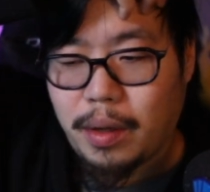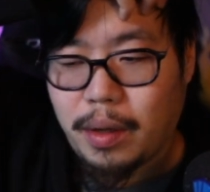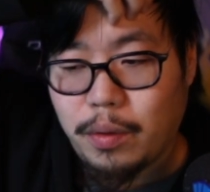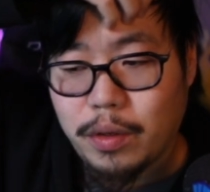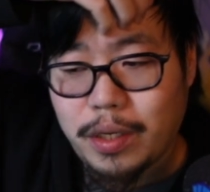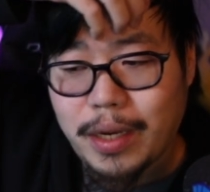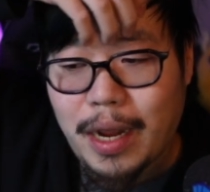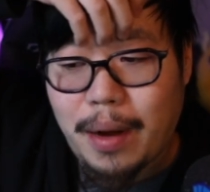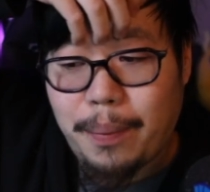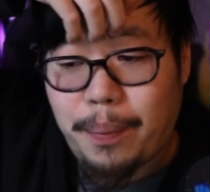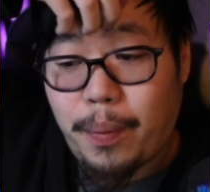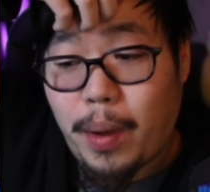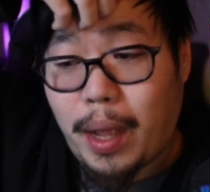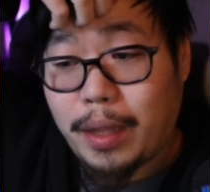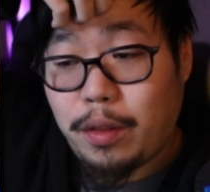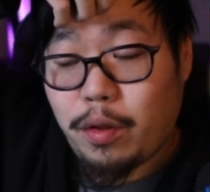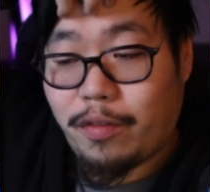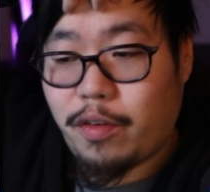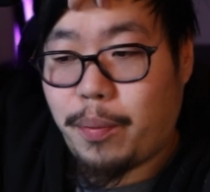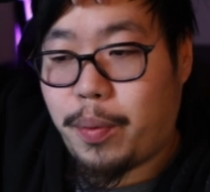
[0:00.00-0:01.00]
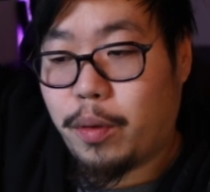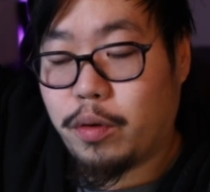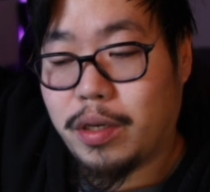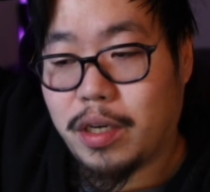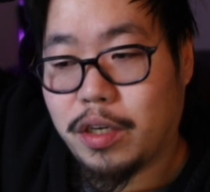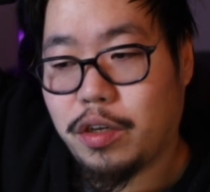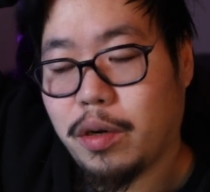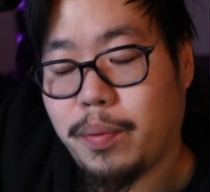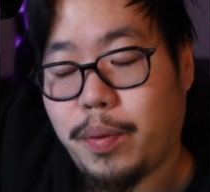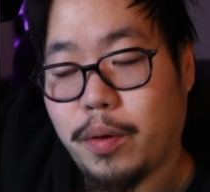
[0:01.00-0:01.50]
I do have a
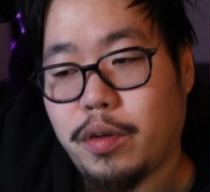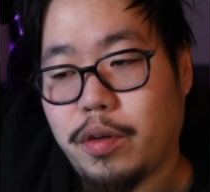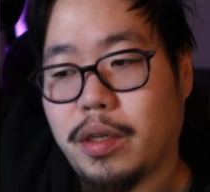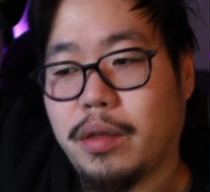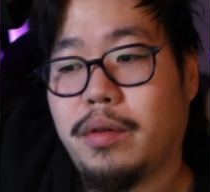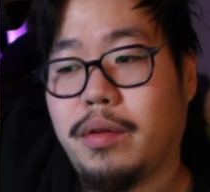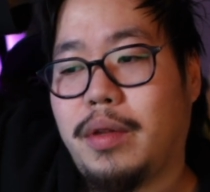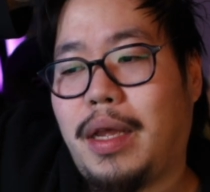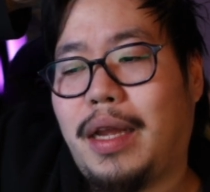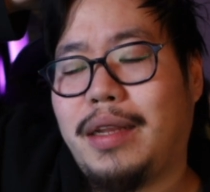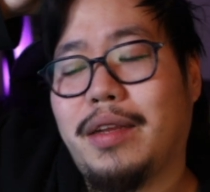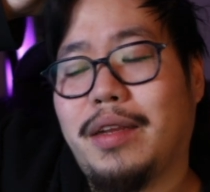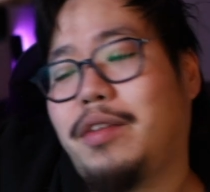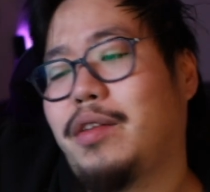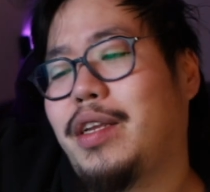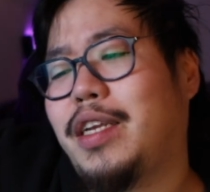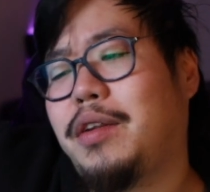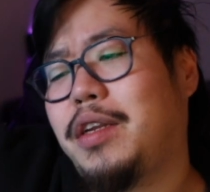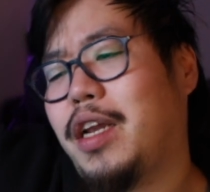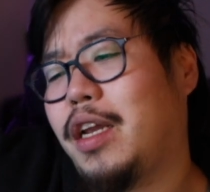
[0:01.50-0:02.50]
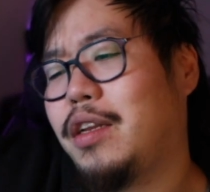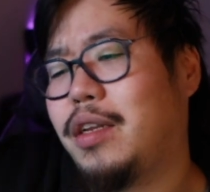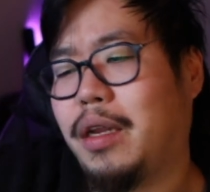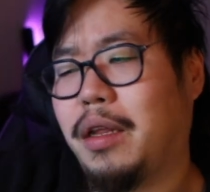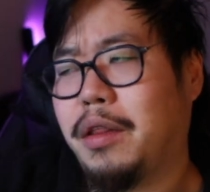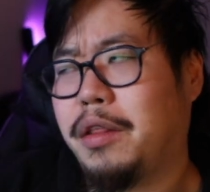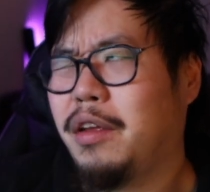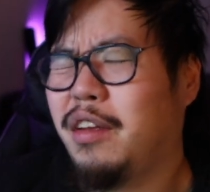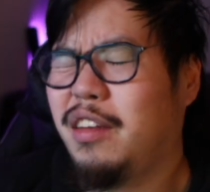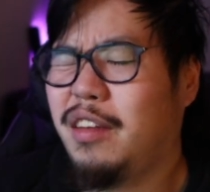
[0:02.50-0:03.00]
potion. I should have potion. That doesn't change
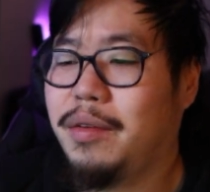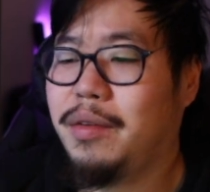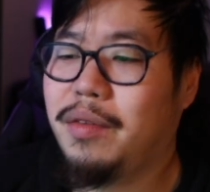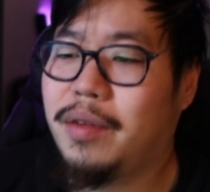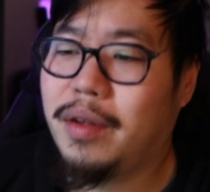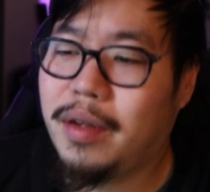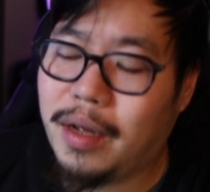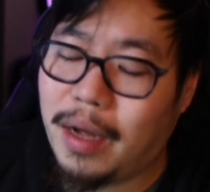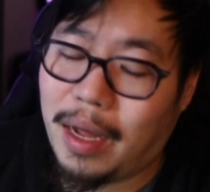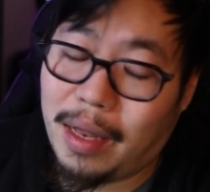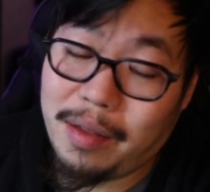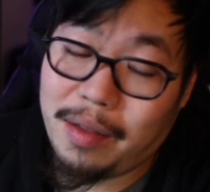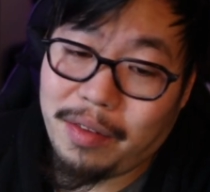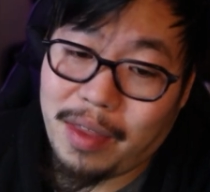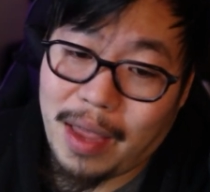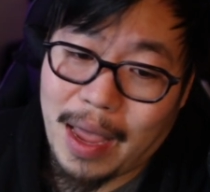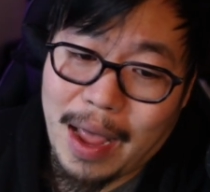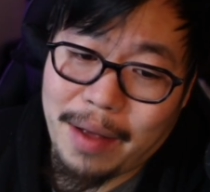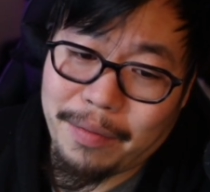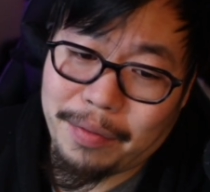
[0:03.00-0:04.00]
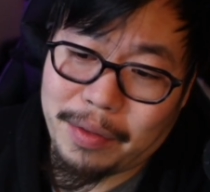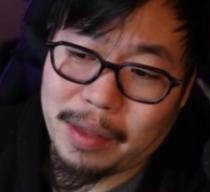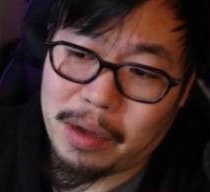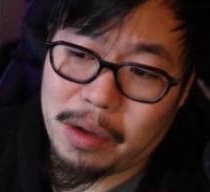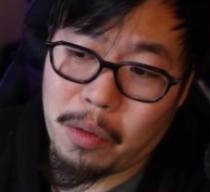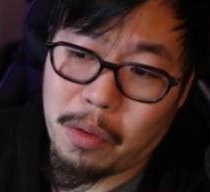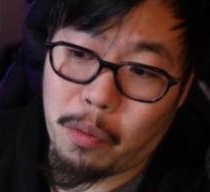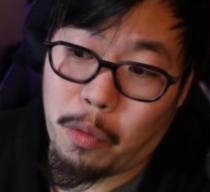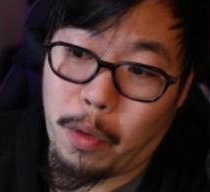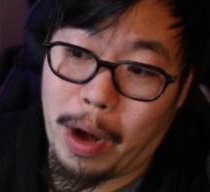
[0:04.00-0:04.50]
anything. Unless they have
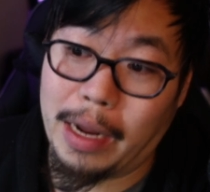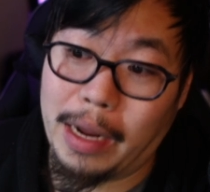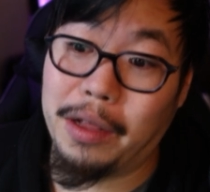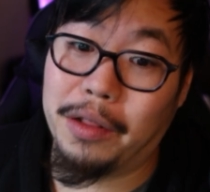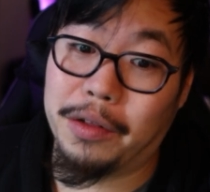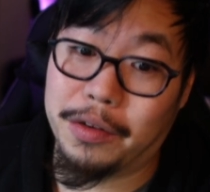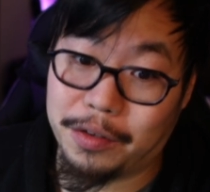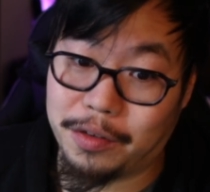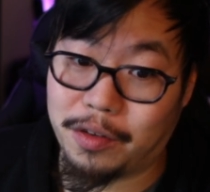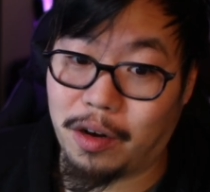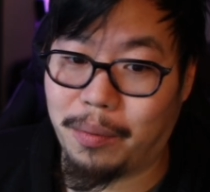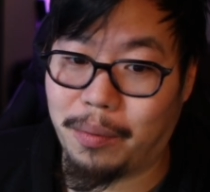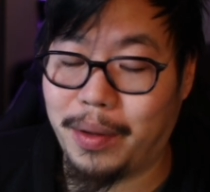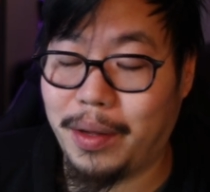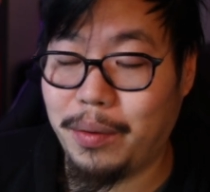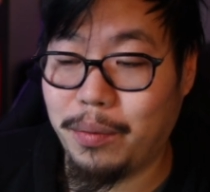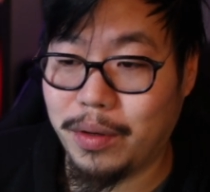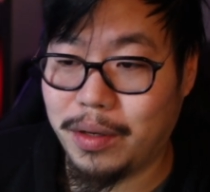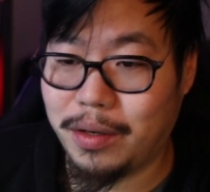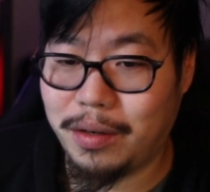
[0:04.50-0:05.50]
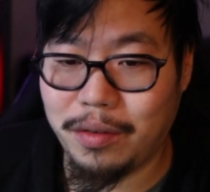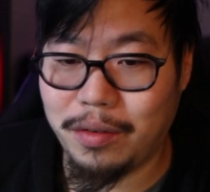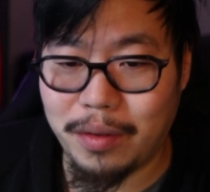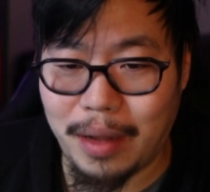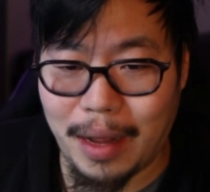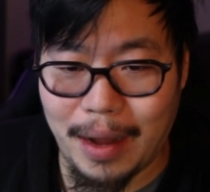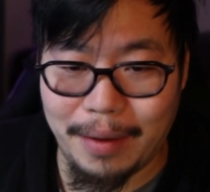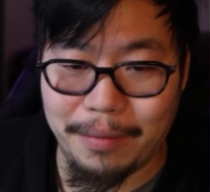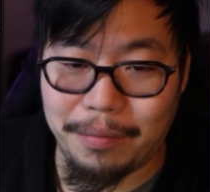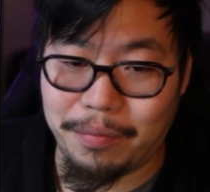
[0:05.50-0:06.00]
the regular Starmie, which
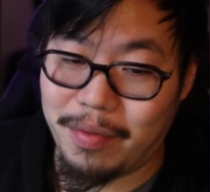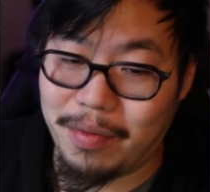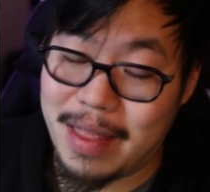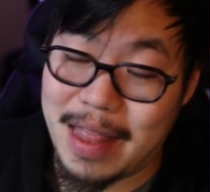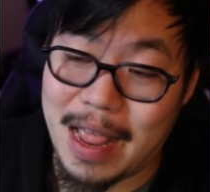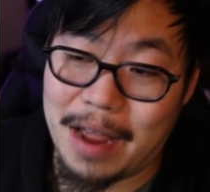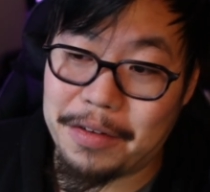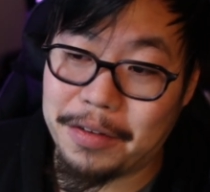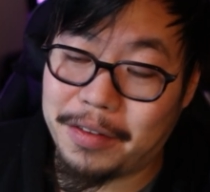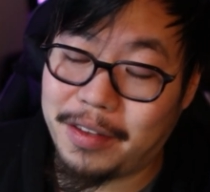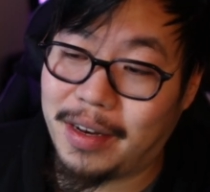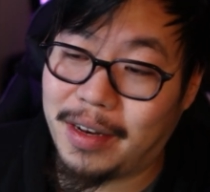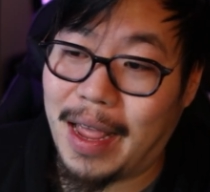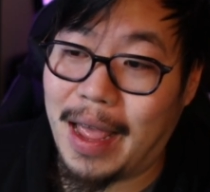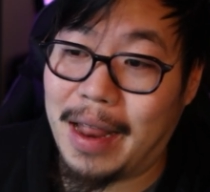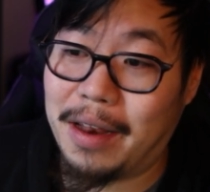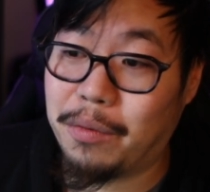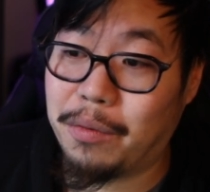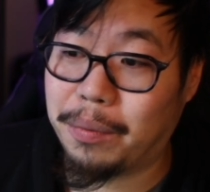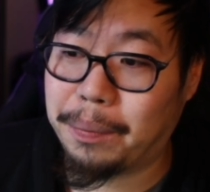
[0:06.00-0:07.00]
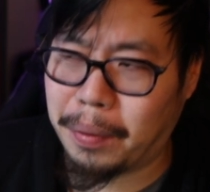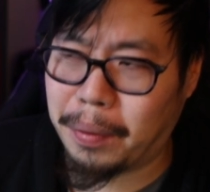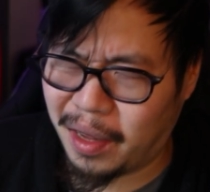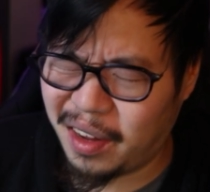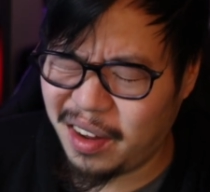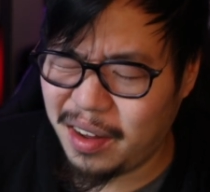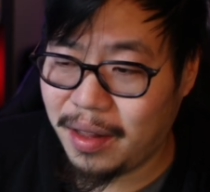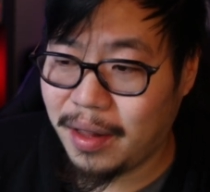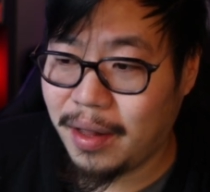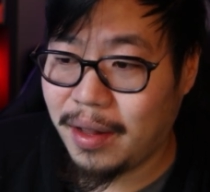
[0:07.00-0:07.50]
I've never seen anyone
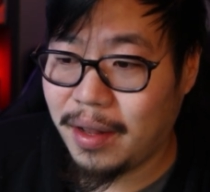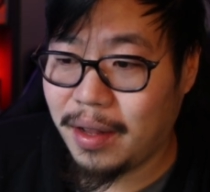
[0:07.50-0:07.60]
play.